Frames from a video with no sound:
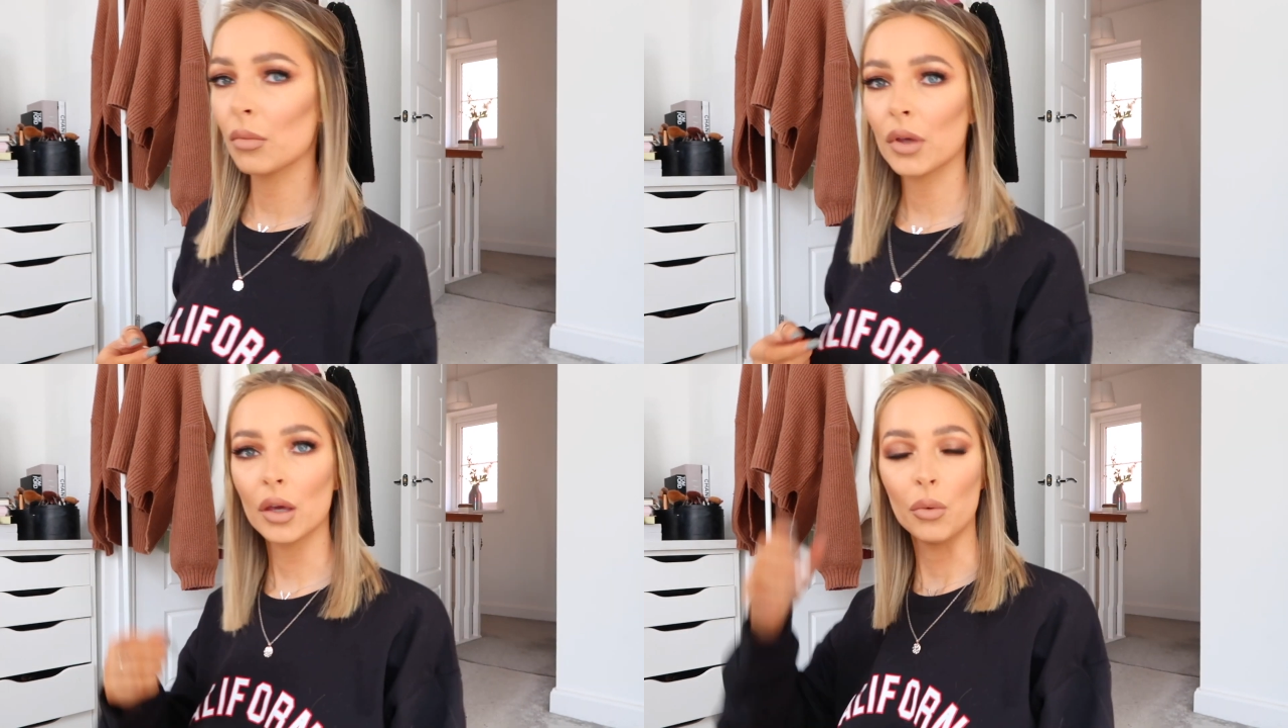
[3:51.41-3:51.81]

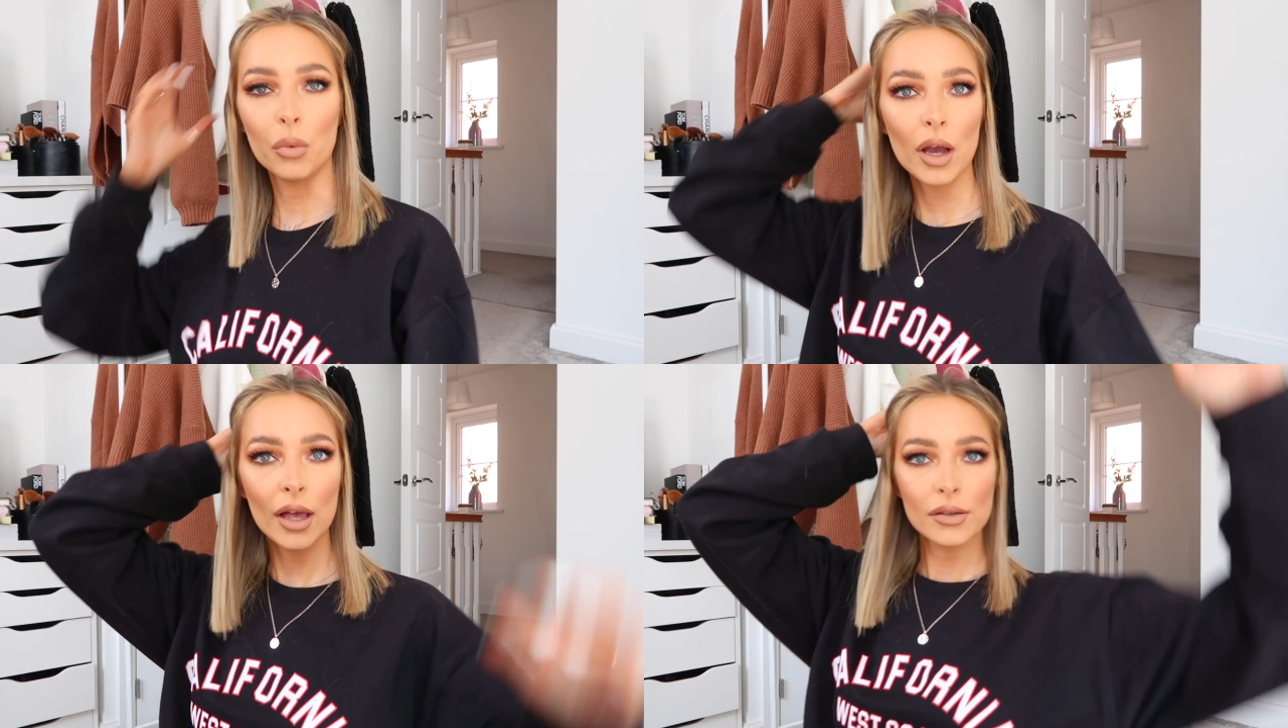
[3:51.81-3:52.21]
But yeah,
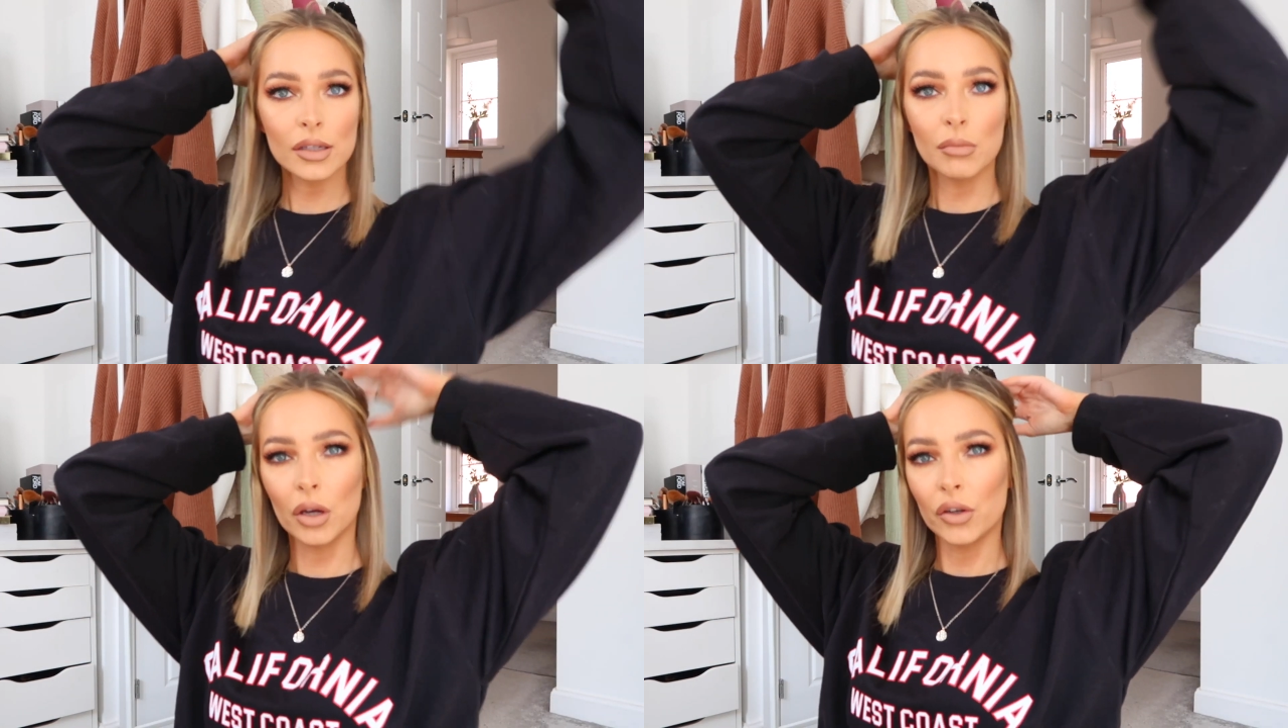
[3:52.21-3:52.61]
what
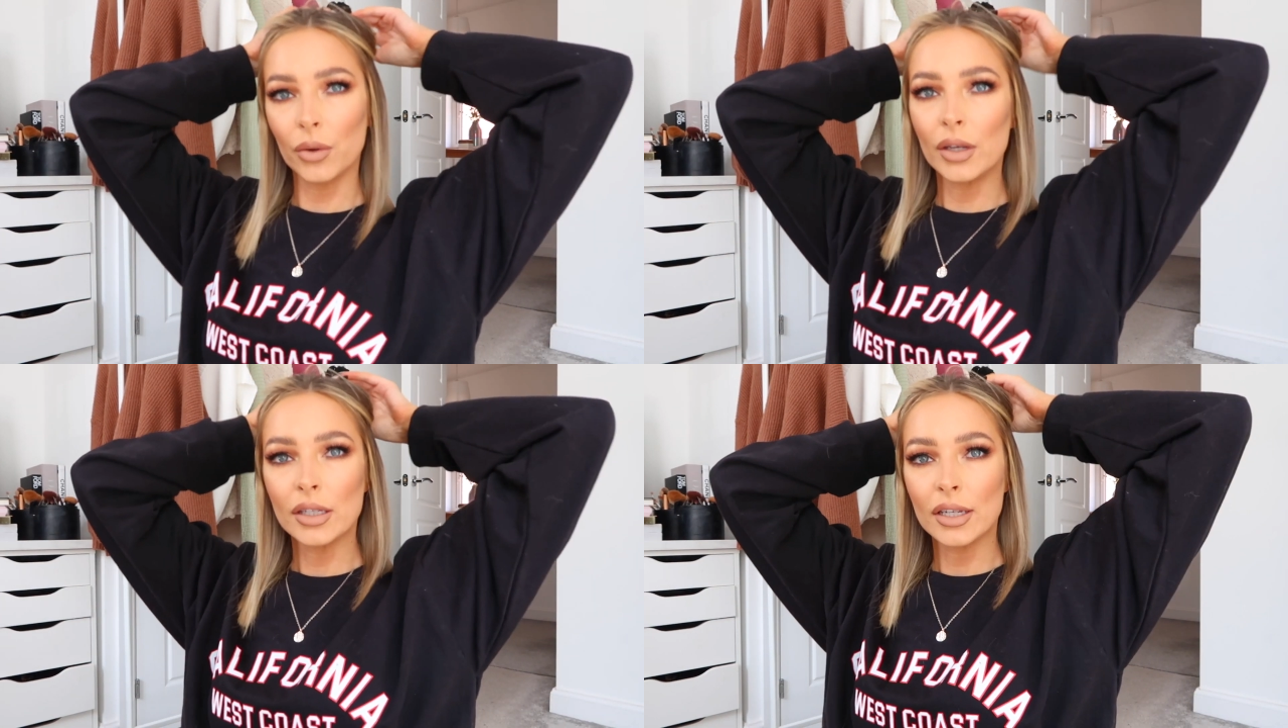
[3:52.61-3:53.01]
else am I
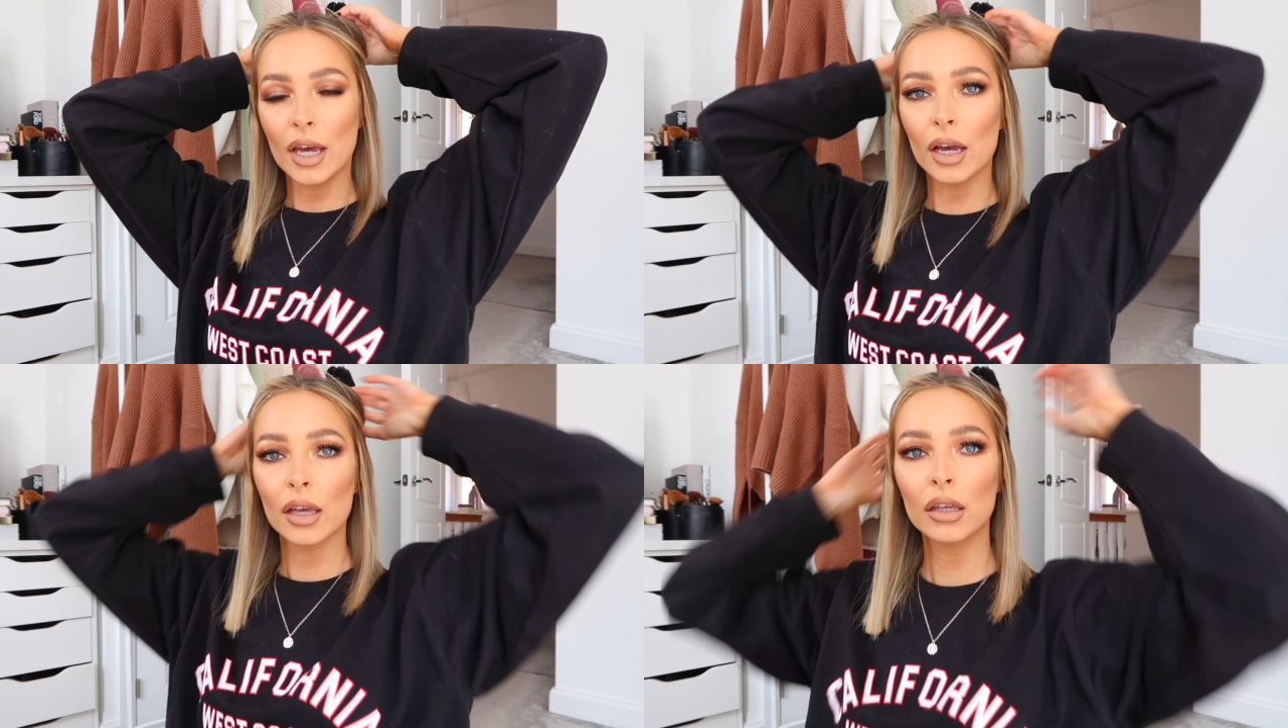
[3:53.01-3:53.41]
doing
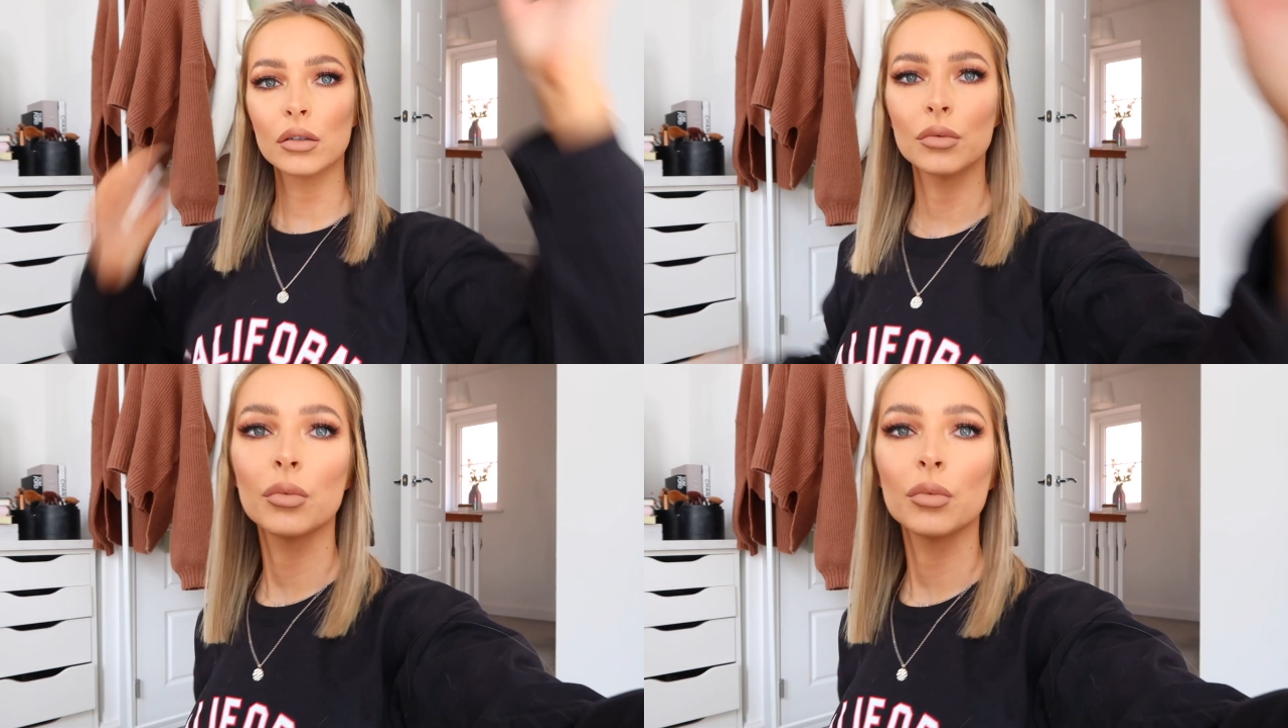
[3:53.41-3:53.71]
today?